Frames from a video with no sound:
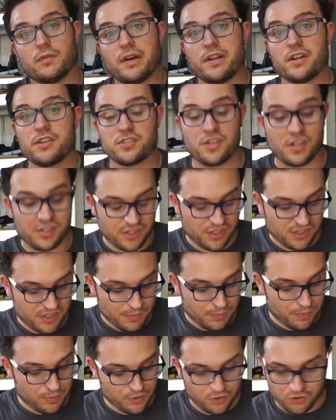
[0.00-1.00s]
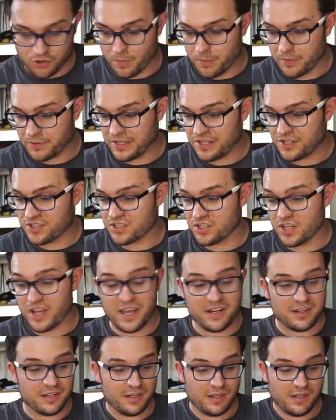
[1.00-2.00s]
Right, oh, so it's a simple strop on each
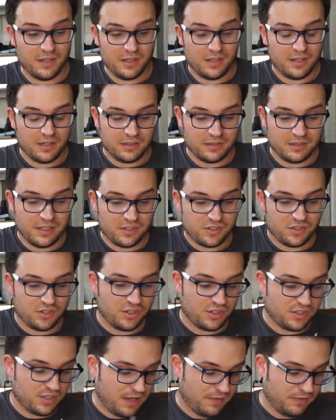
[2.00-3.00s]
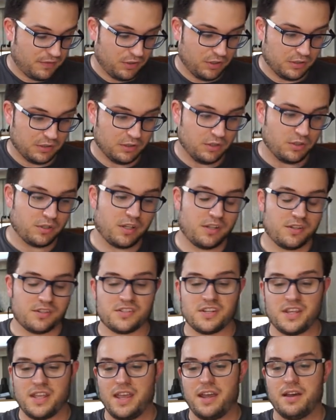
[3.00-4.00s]
side. Let's just have a little look and
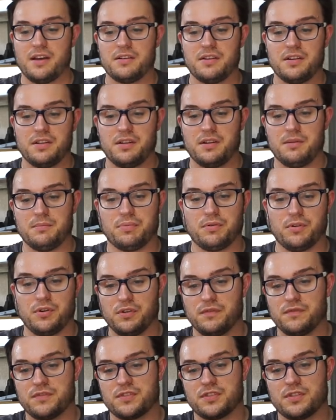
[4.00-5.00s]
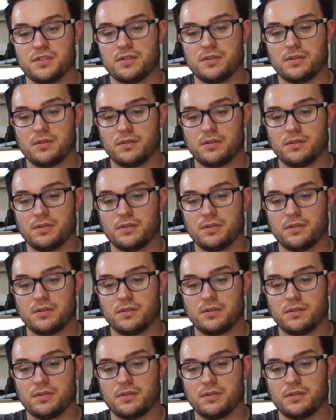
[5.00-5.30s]
see how it improves.